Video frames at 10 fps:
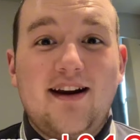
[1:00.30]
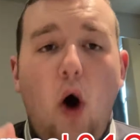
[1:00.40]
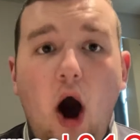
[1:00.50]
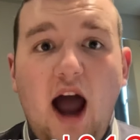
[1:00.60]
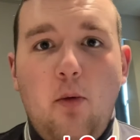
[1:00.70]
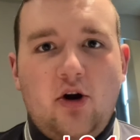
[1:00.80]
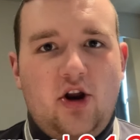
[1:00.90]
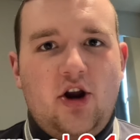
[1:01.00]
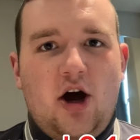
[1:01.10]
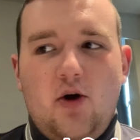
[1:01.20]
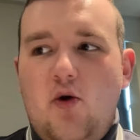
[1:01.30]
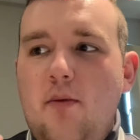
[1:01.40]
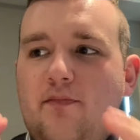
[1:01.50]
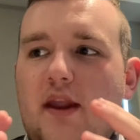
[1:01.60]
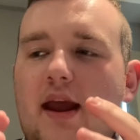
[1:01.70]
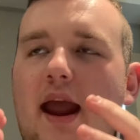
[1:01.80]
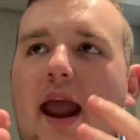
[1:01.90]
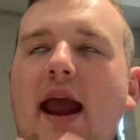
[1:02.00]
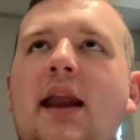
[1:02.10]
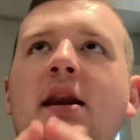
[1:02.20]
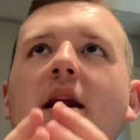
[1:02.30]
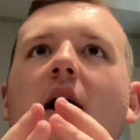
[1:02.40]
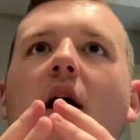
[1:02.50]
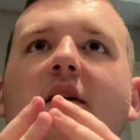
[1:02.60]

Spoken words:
What I want to know, in a